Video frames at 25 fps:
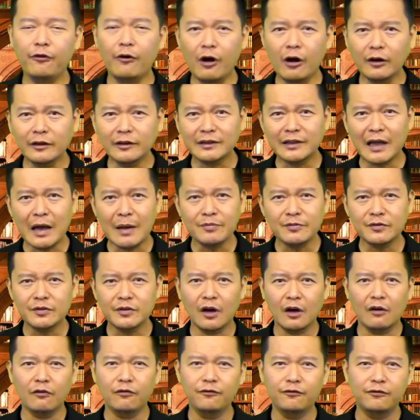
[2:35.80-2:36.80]
four types
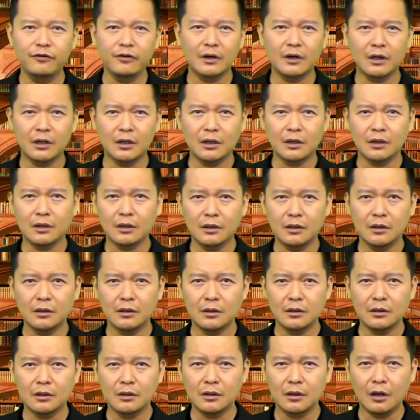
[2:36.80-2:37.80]
of
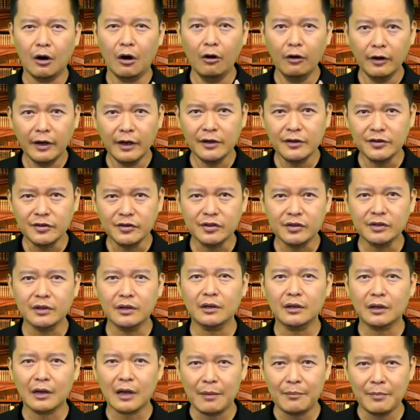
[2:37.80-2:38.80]
audience
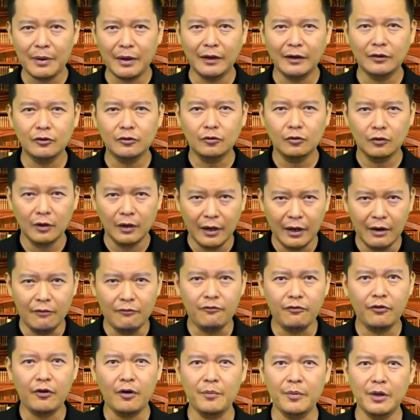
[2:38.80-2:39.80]
coming to
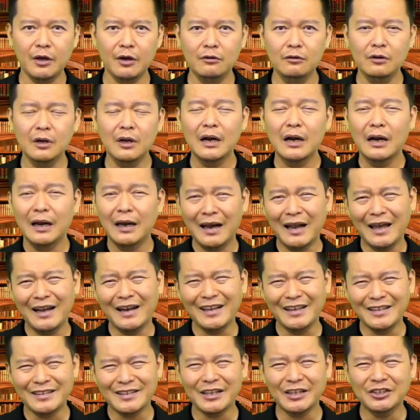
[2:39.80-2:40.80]
learn from you,
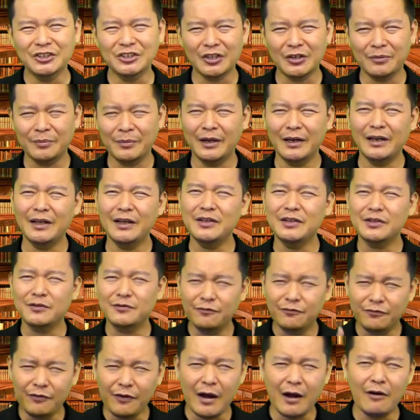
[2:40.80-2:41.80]
ladies and gentlemen, it's
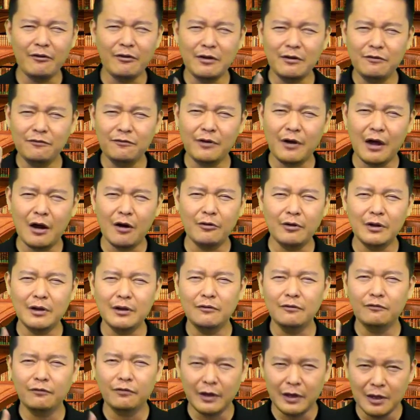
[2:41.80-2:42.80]
very,
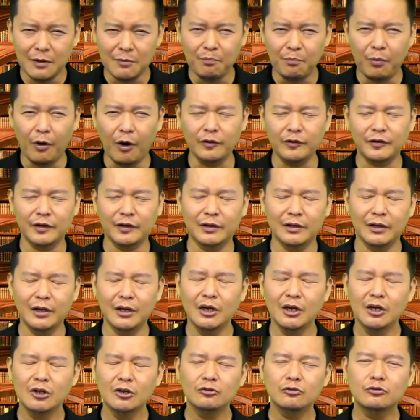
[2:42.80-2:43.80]
very important
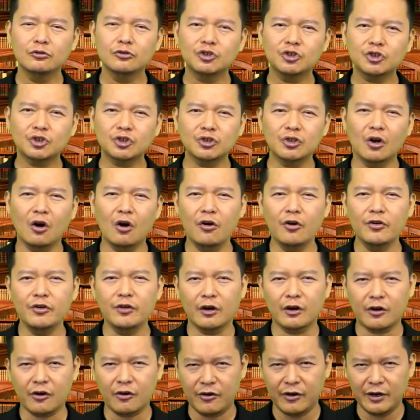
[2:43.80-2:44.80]
to show
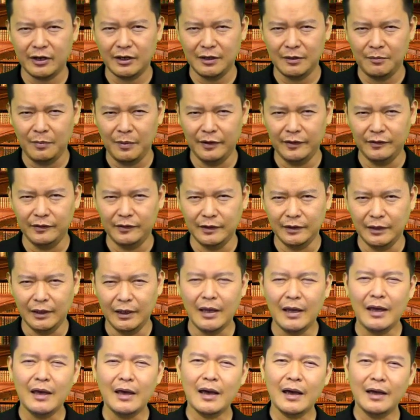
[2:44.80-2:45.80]
your credibility.
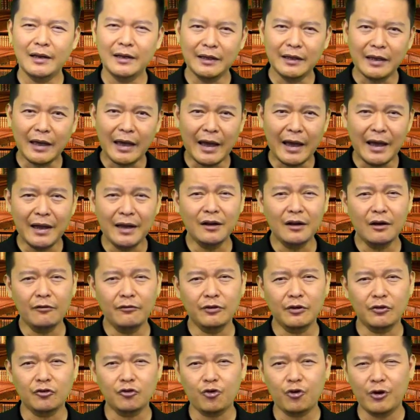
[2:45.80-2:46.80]
At the end of
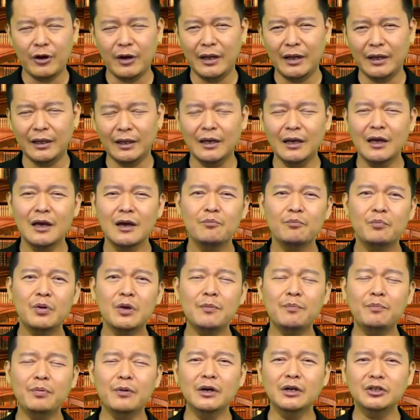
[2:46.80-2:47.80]
your training,
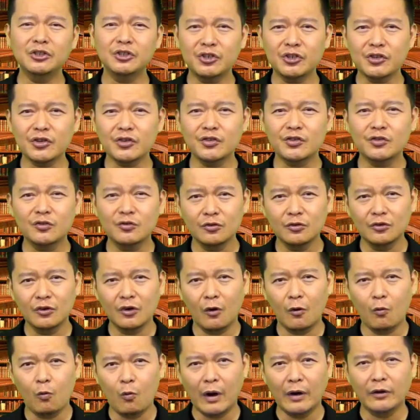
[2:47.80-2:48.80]
people just do
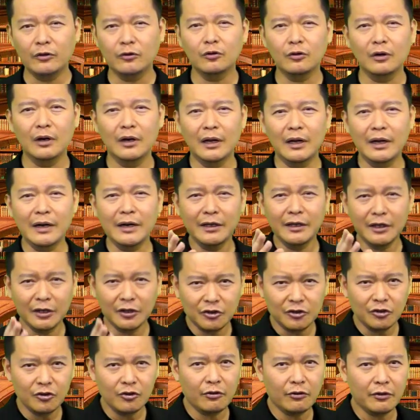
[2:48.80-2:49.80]
not want to learn the
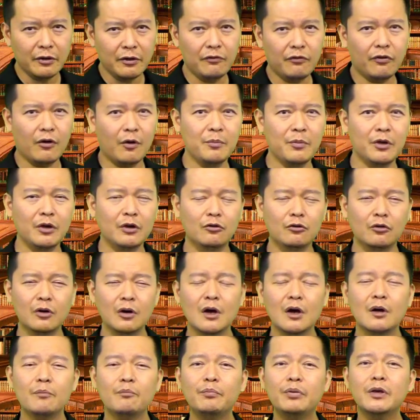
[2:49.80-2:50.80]
theory from you.
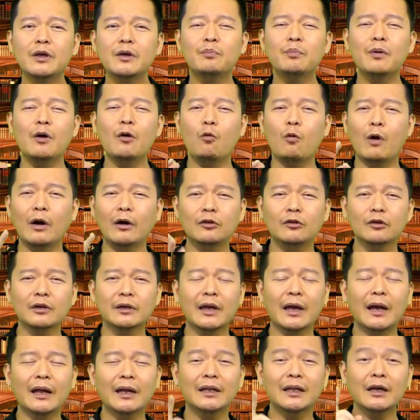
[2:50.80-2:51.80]
People want to
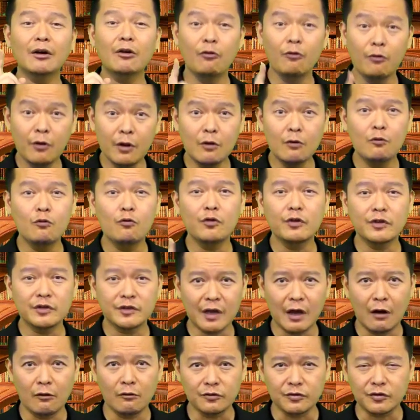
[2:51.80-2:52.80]
get their real
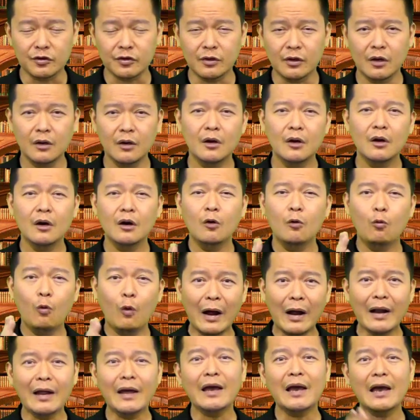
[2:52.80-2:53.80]
results.
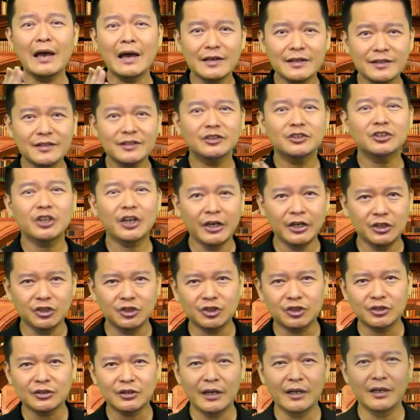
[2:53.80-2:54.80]
What has
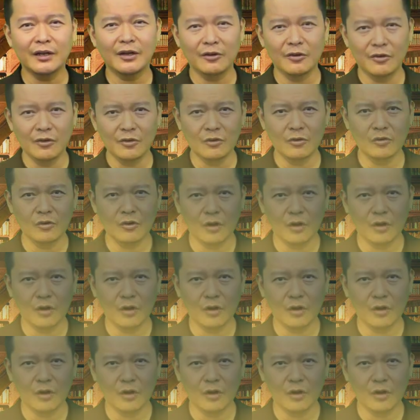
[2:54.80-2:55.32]
changed in the new